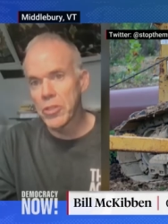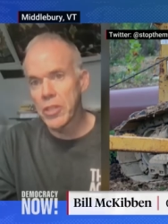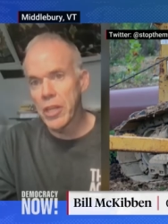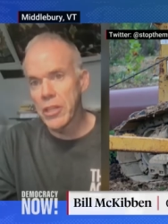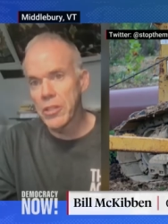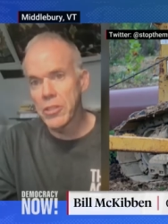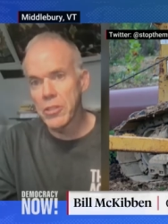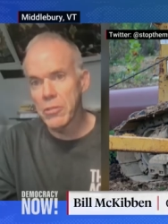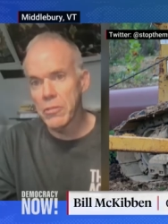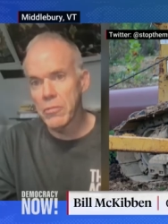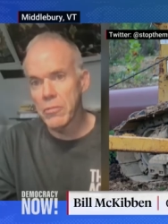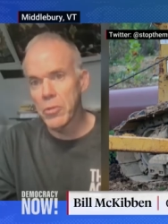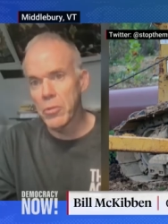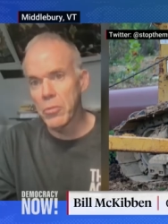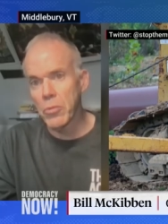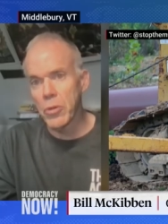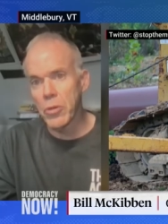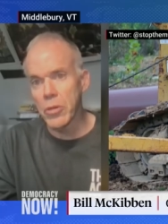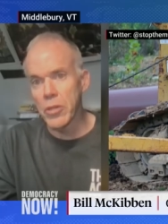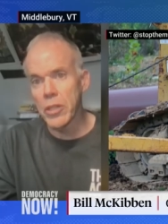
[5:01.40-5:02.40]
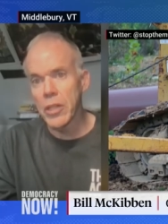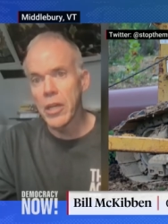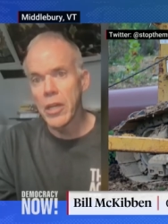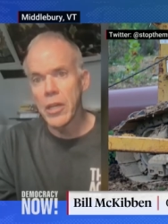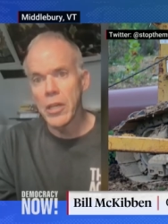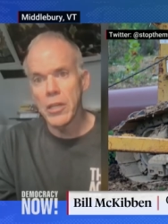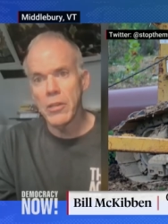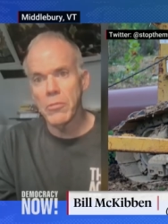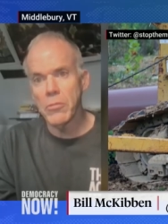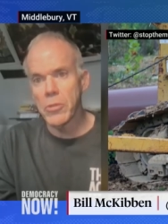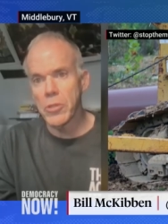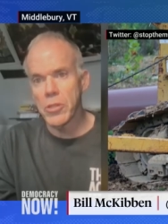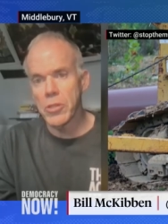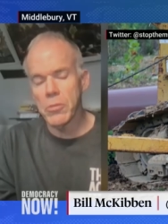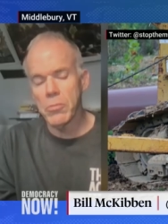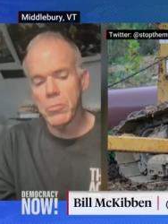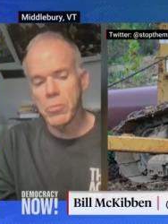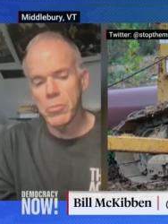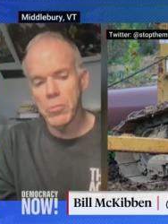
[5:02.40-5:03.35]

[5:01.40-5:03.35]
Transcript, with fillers: sense of the word. It was